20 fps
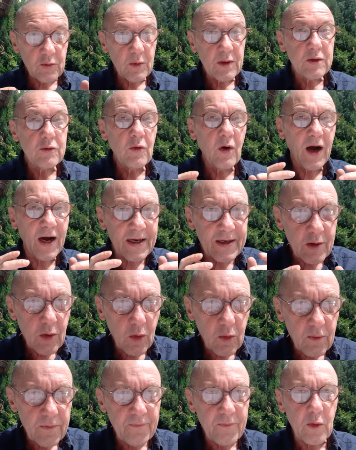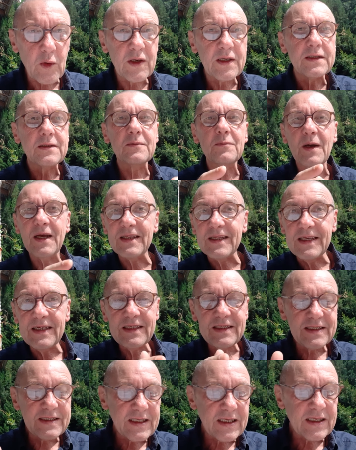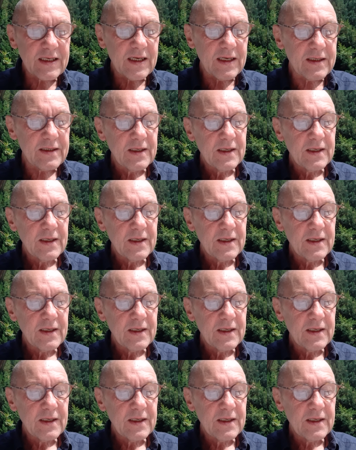when you are called for it about anything,